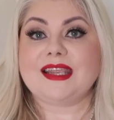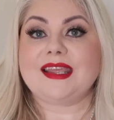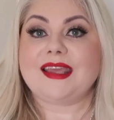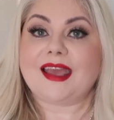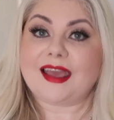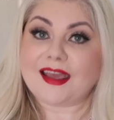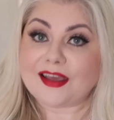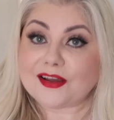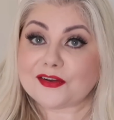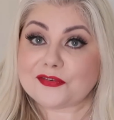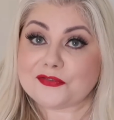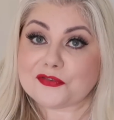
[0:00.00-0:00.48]

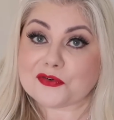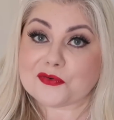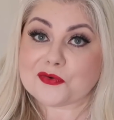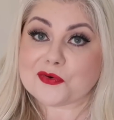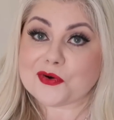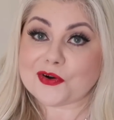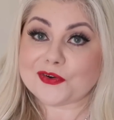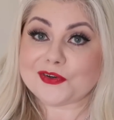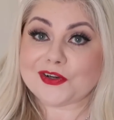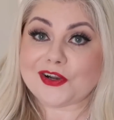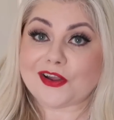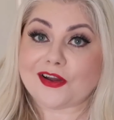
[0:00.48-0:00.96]
careful
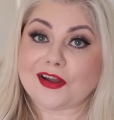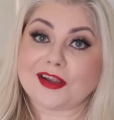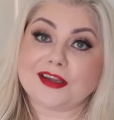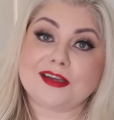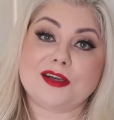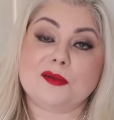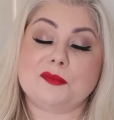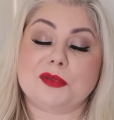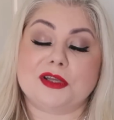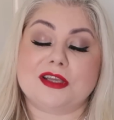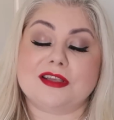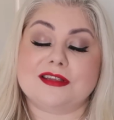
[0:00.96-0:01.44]

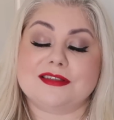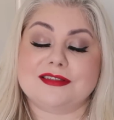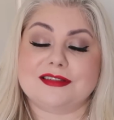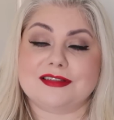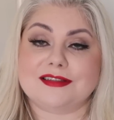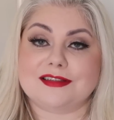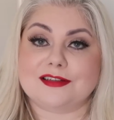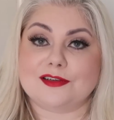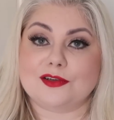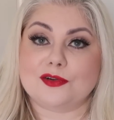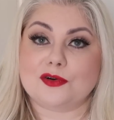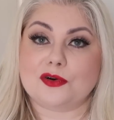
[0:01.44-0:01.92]
online because
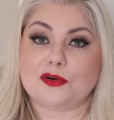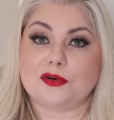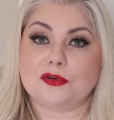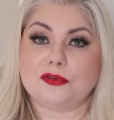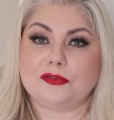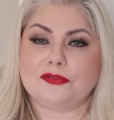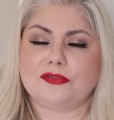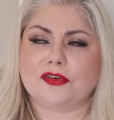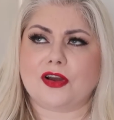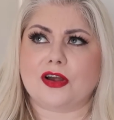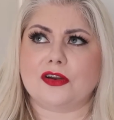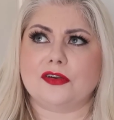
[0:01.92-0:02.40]
there's a lot
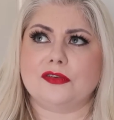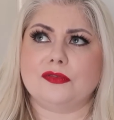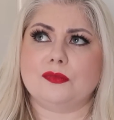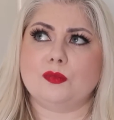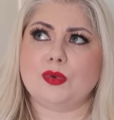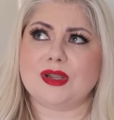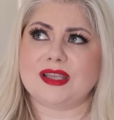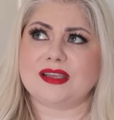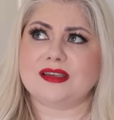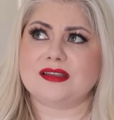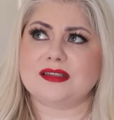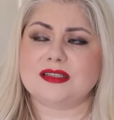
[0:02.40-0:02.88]
of kind of
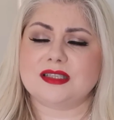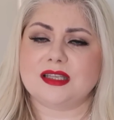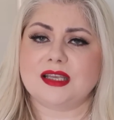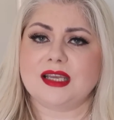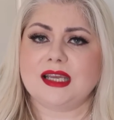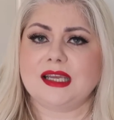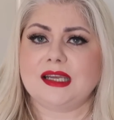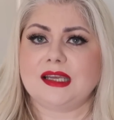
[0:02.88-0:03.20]
weird